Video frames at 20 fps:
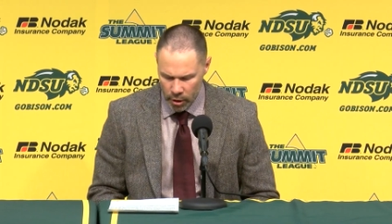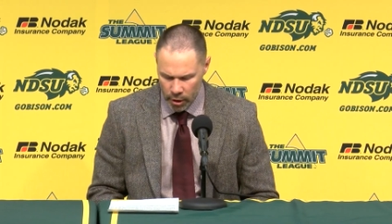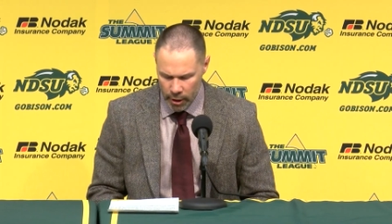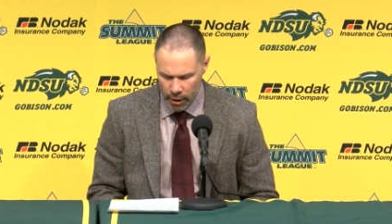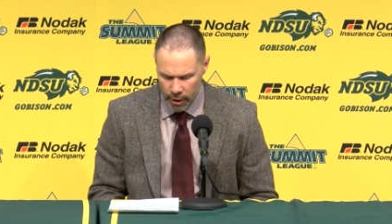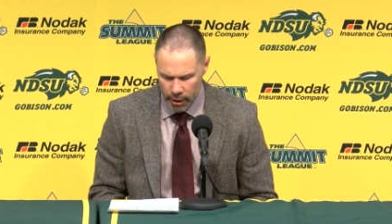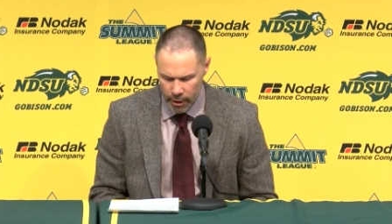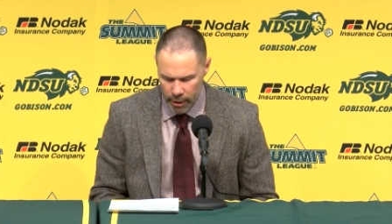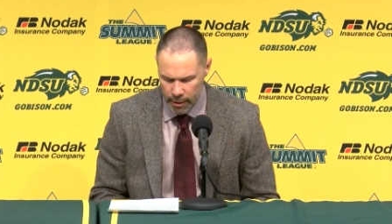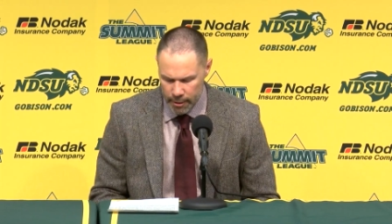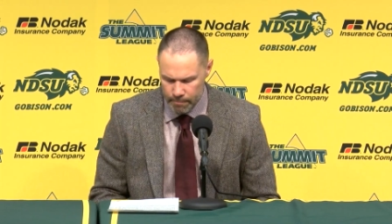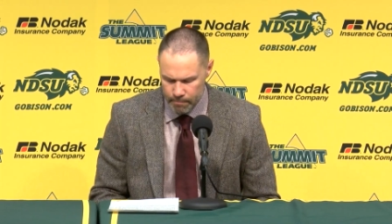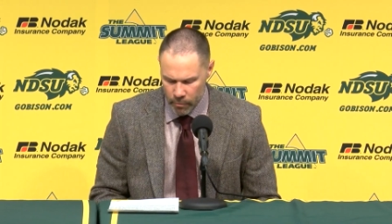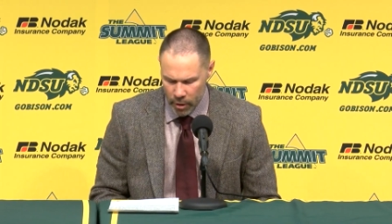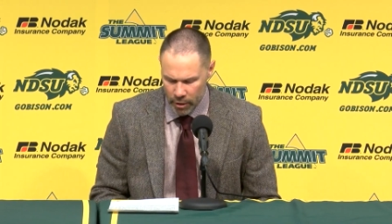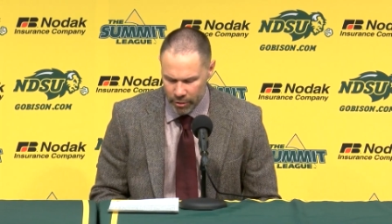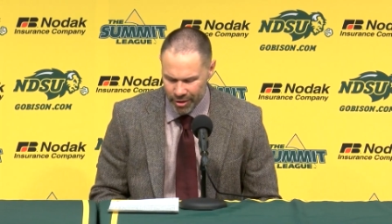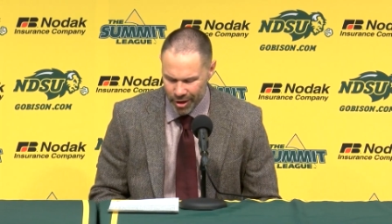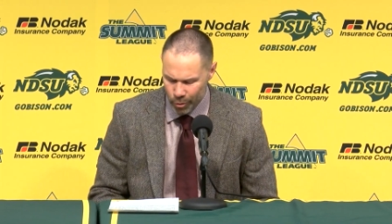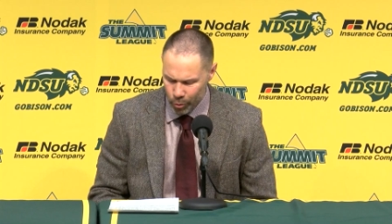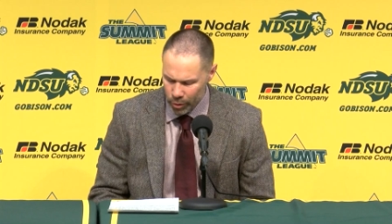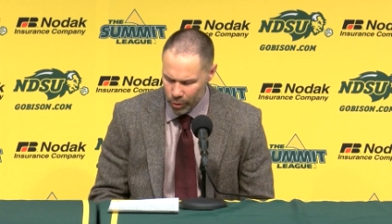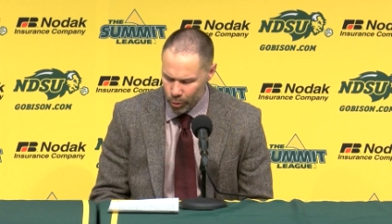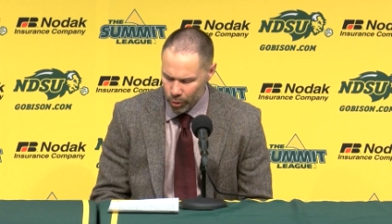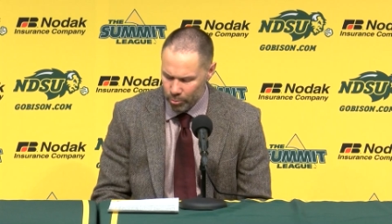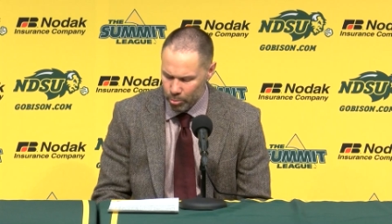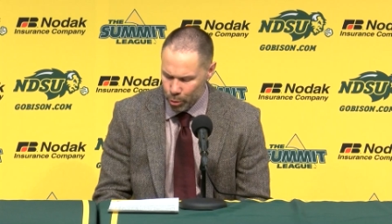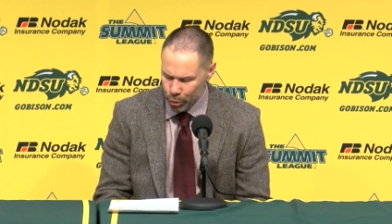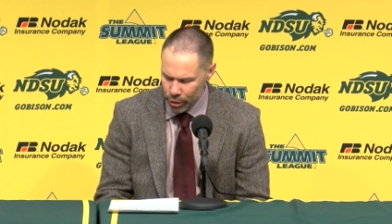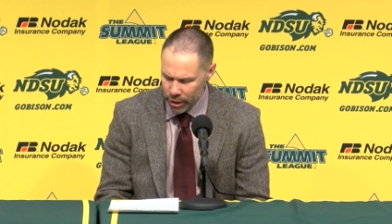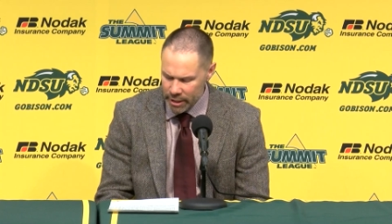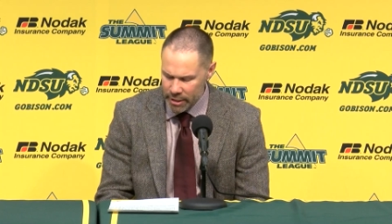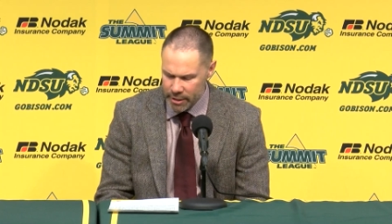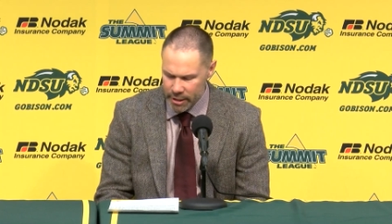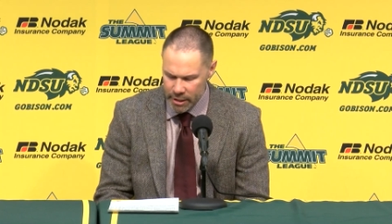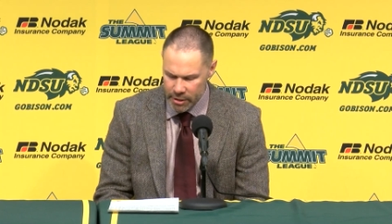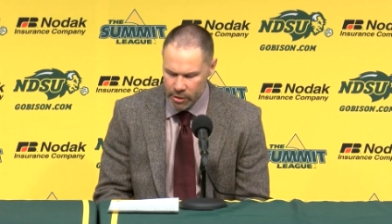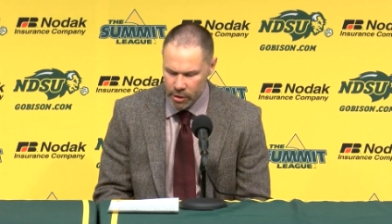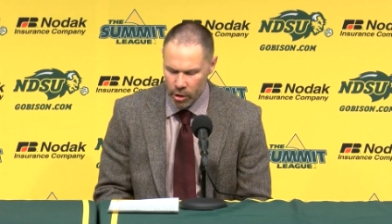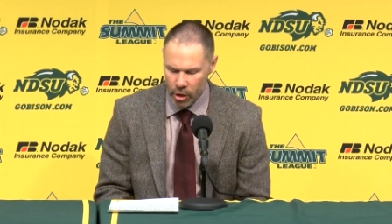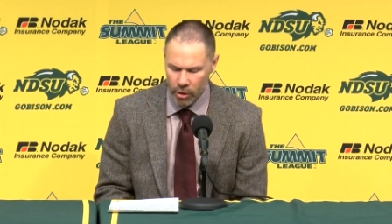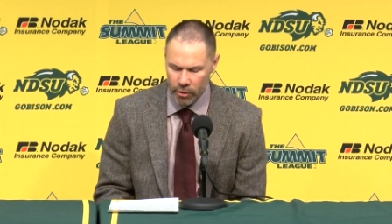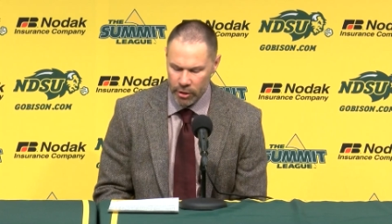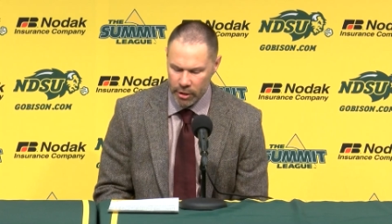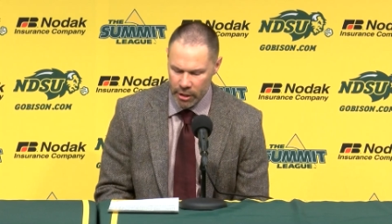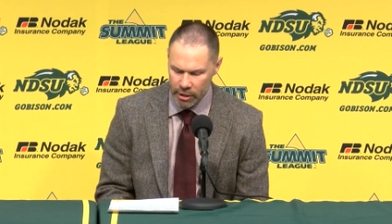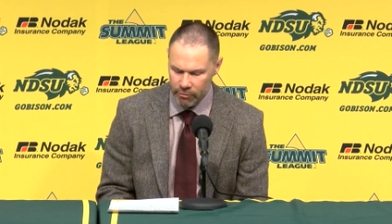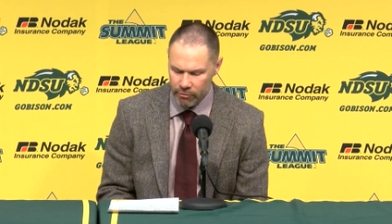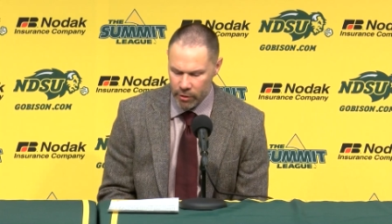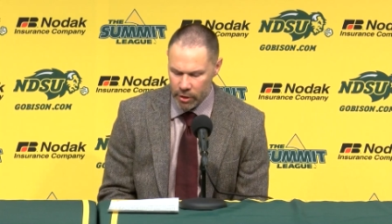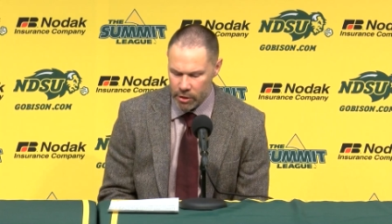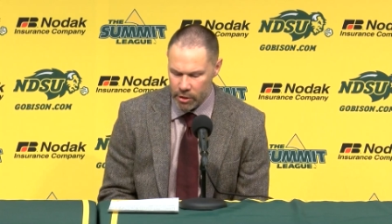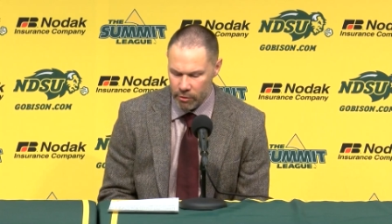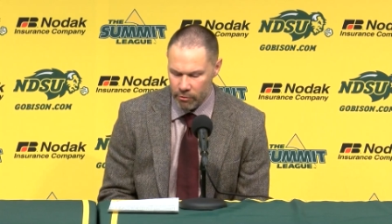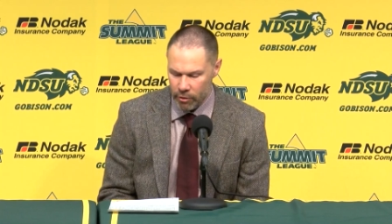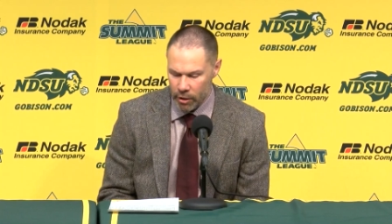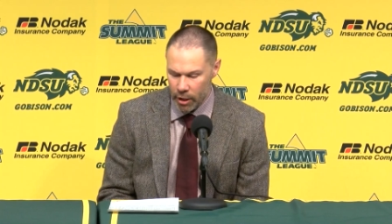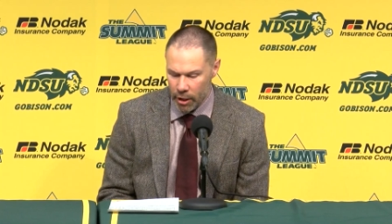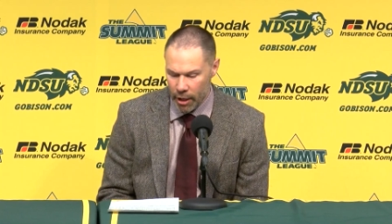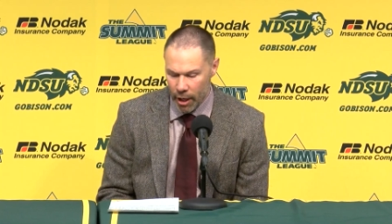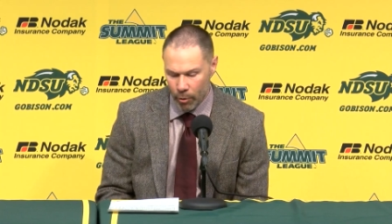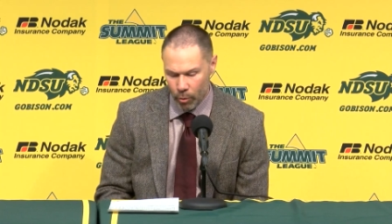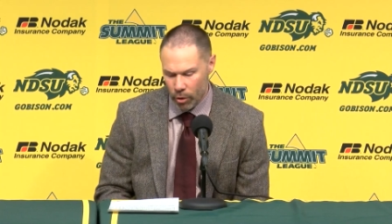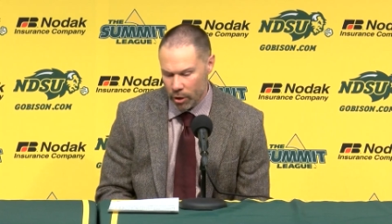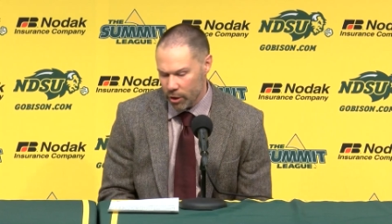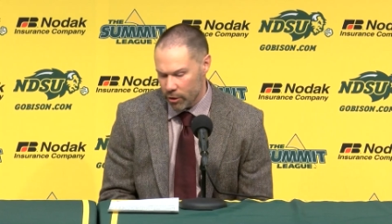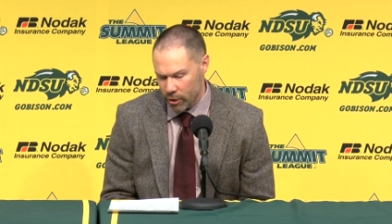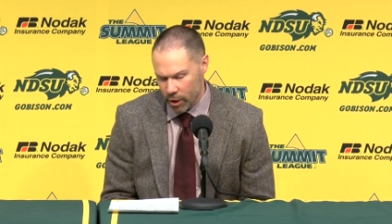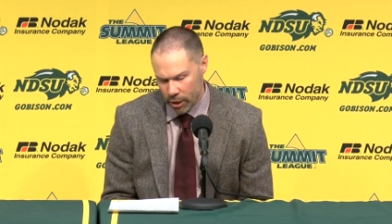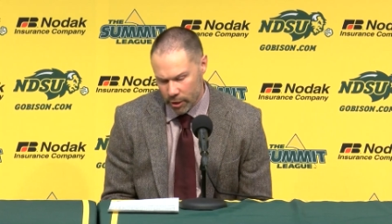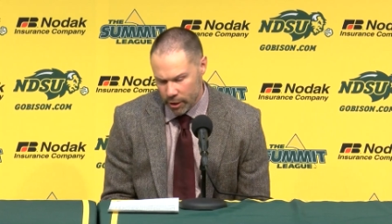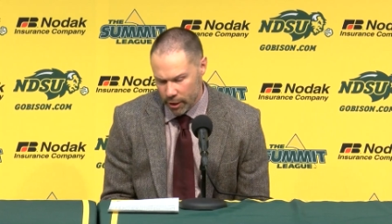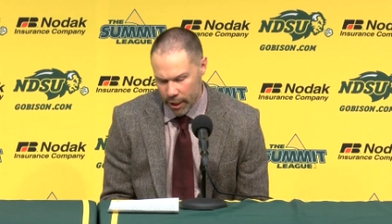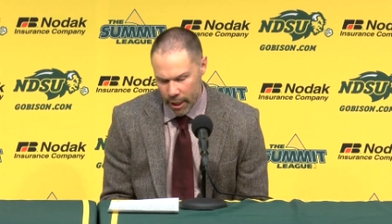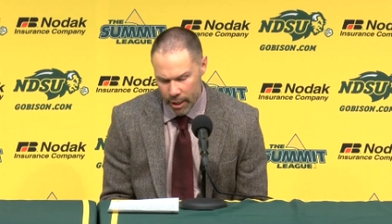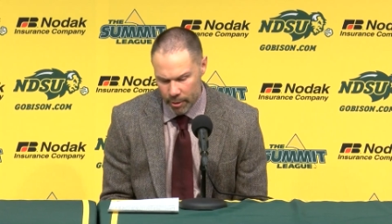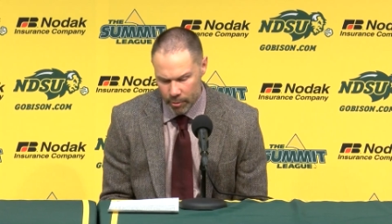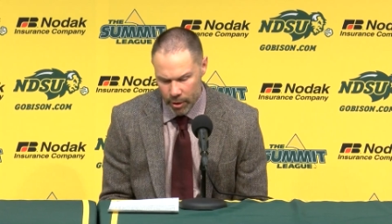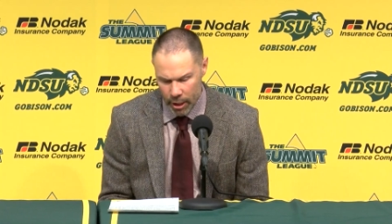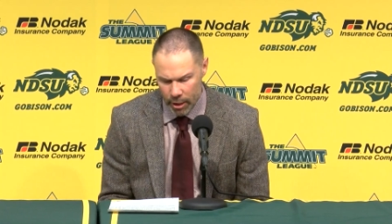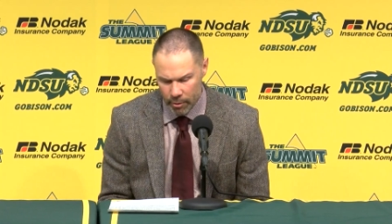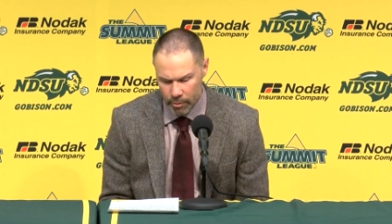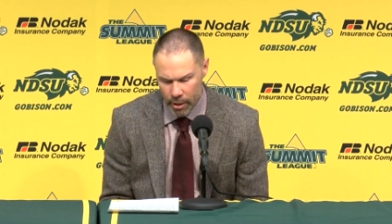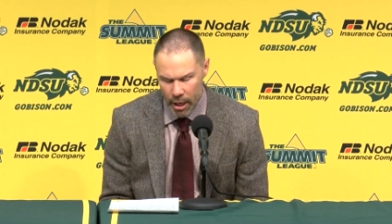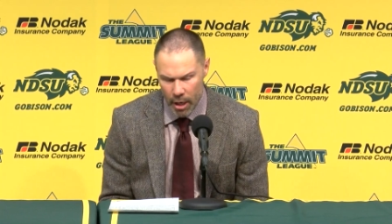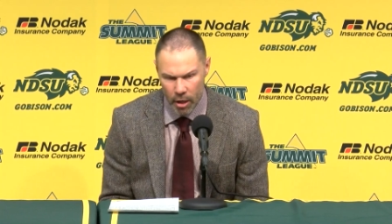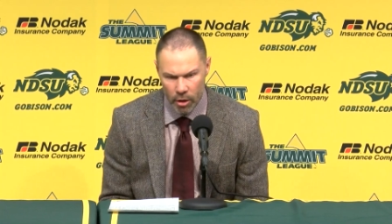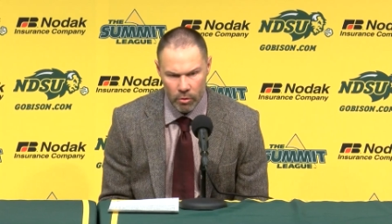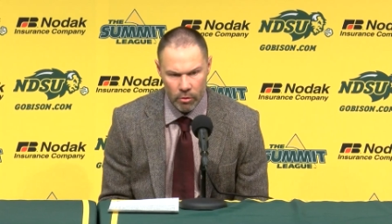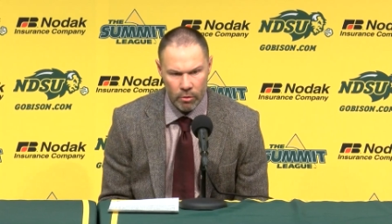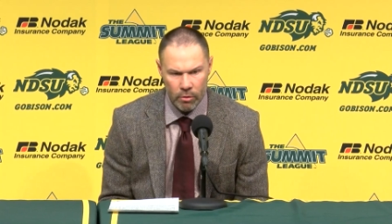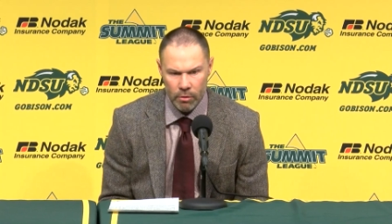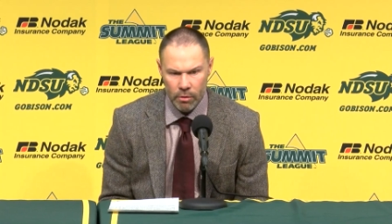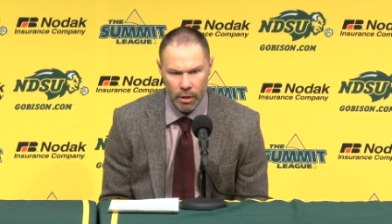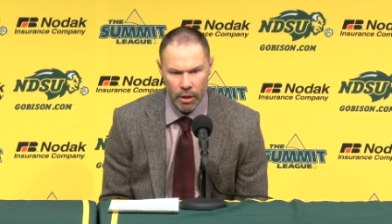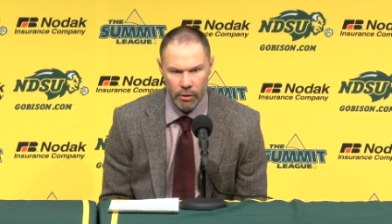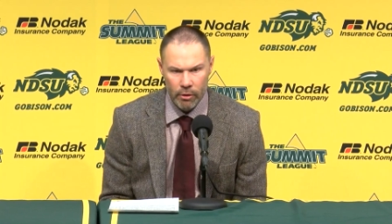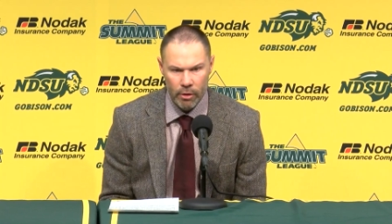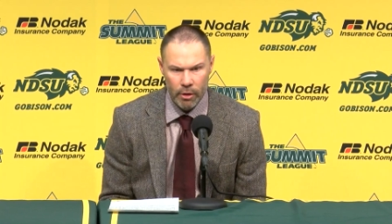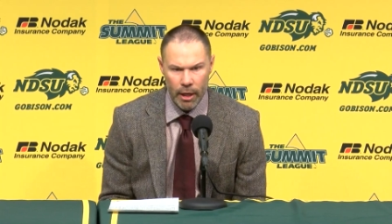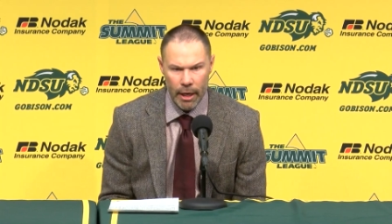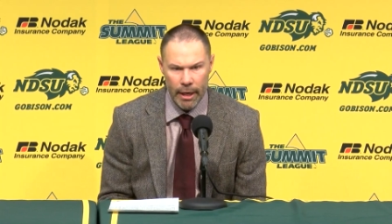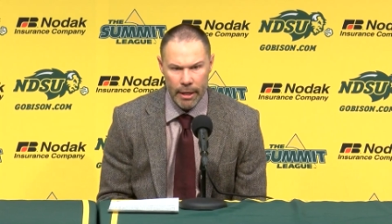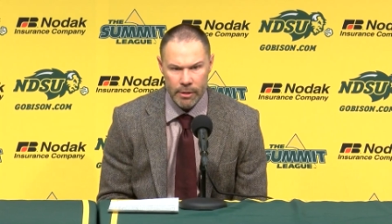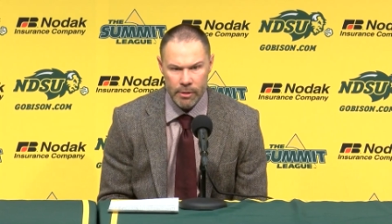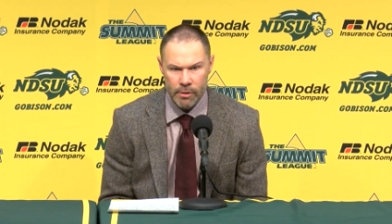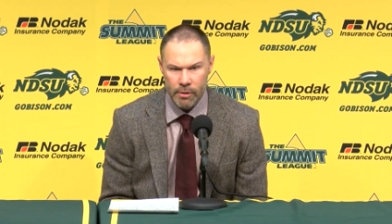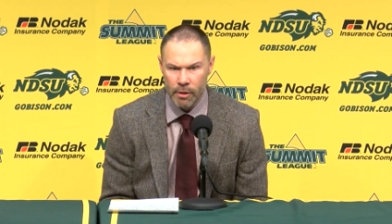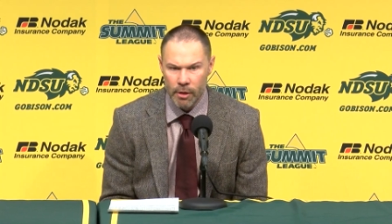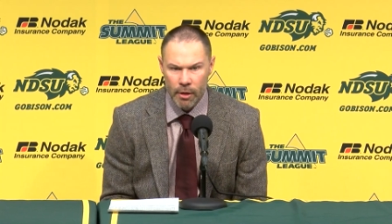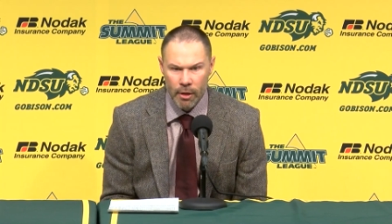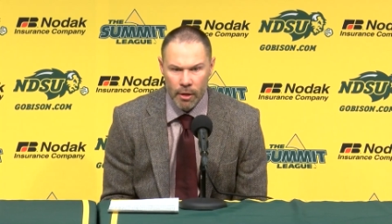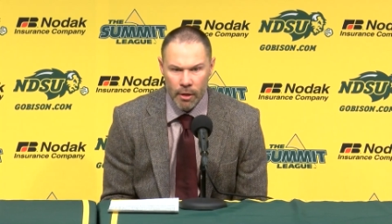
Um, I thought we were pretty decent on the defensive end. I really thought the game came down in the last,